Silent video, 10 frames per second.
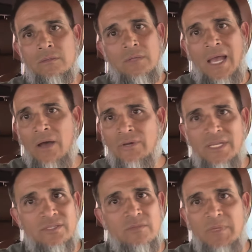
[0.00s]

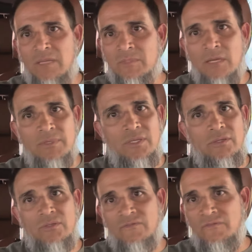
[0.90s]
Audis to
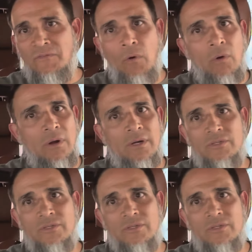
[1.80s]
BMWs, Ford,